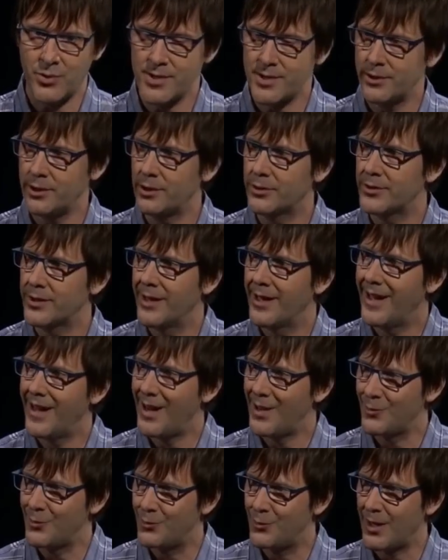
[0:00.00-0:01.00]
talk
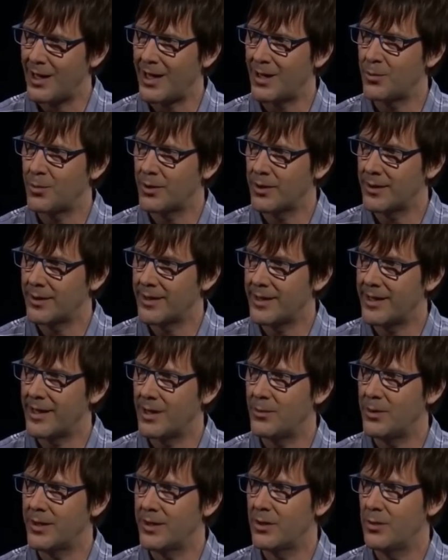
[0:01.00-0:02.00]
briefly about the
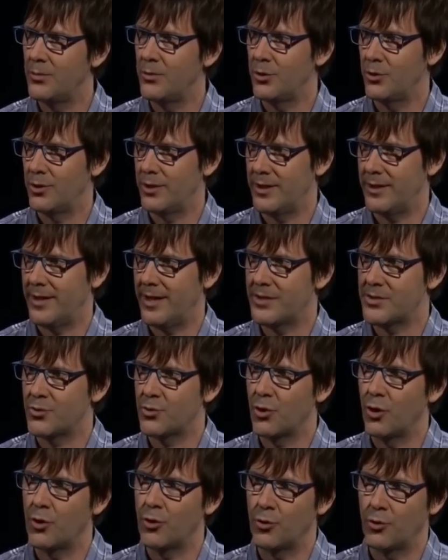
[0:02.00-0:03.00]
PS5. And
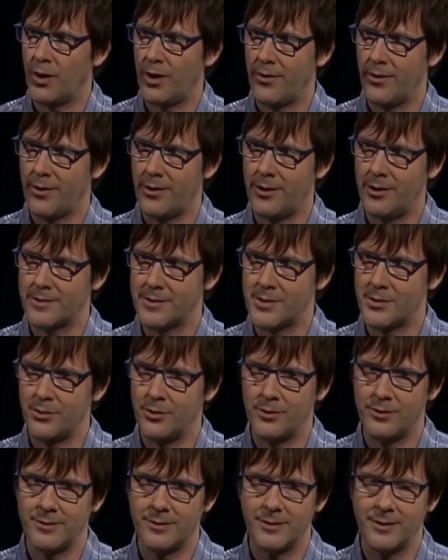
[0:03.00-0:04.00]
what they had to say about the
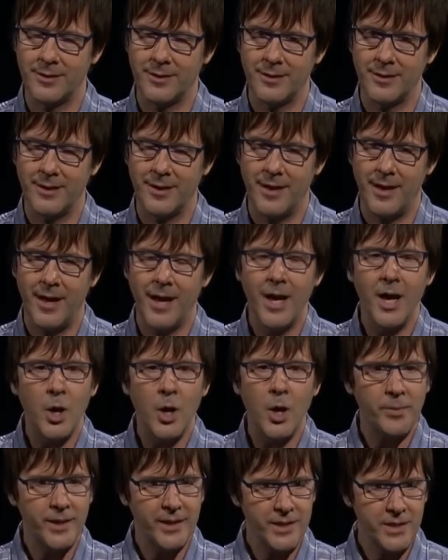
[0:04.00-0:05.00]
PS5 is also
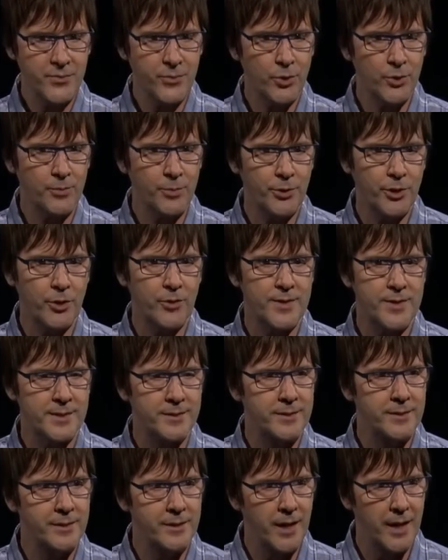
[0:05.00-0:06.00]
very interesting
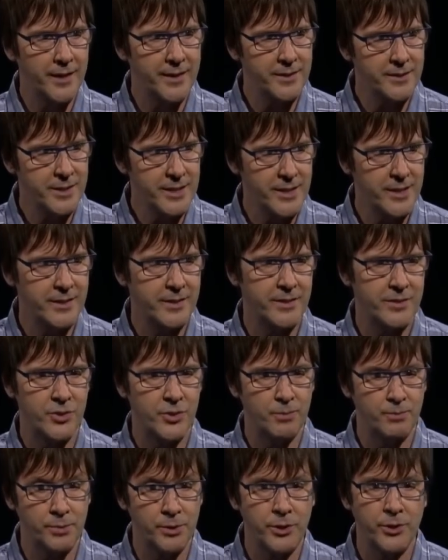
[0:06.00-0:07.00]
because on one side,
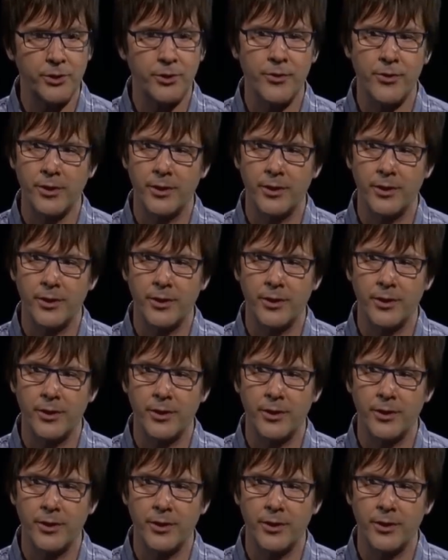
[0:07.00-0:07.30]
we